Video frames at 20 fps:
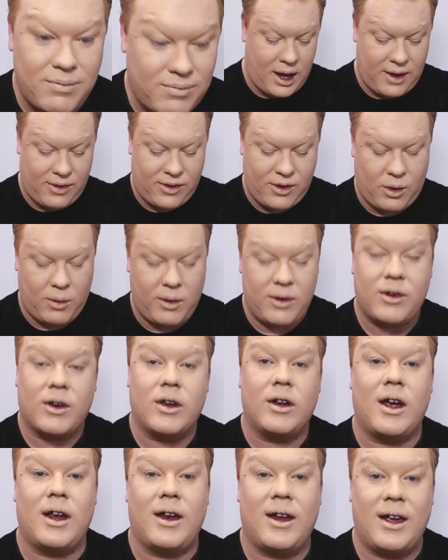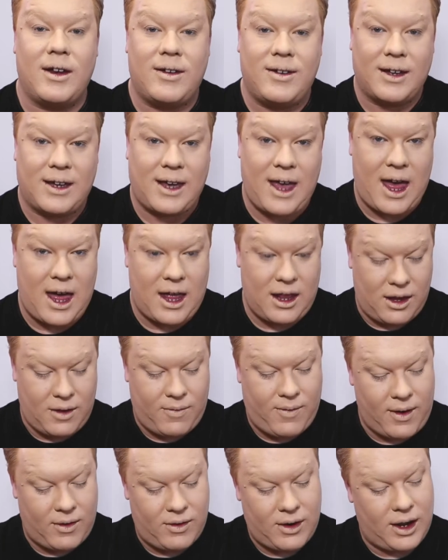It's always a good idea to get the
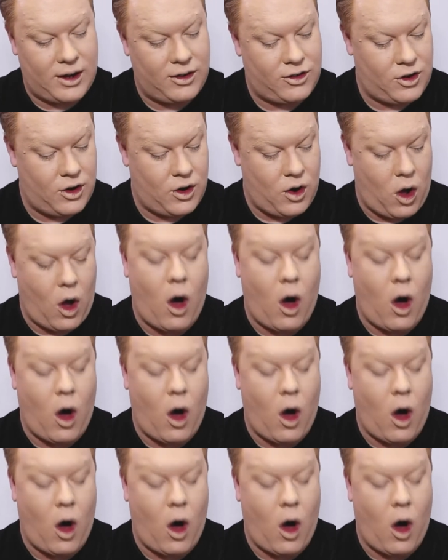foundation